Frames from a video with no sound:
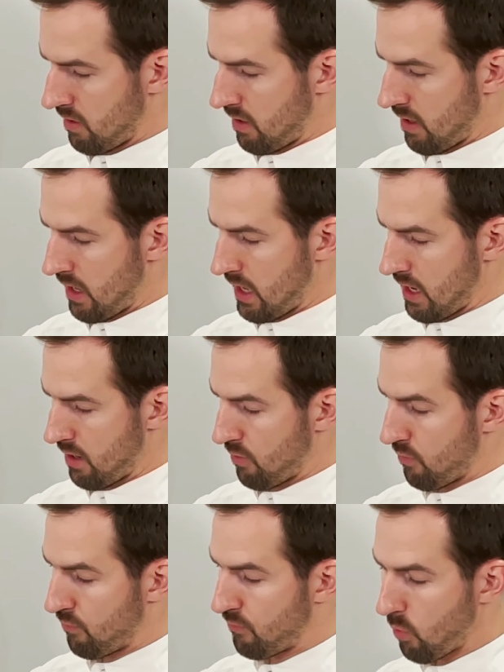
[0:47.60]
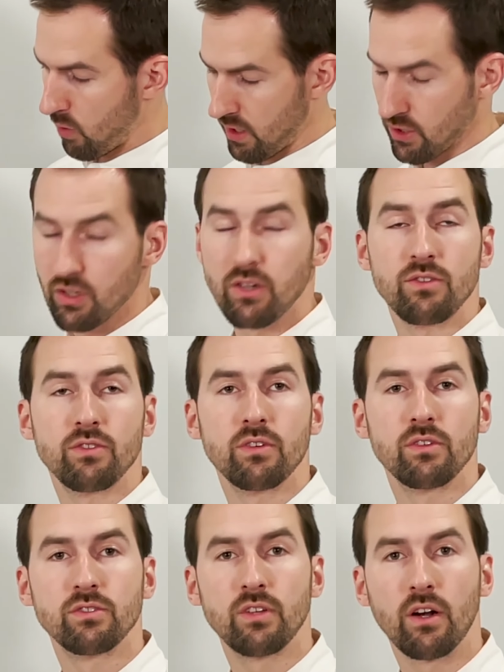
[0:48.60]
and 4 inches
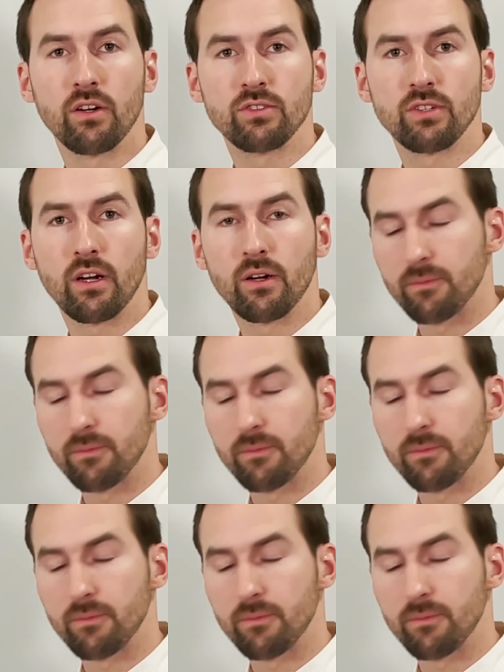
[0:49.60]
center to center.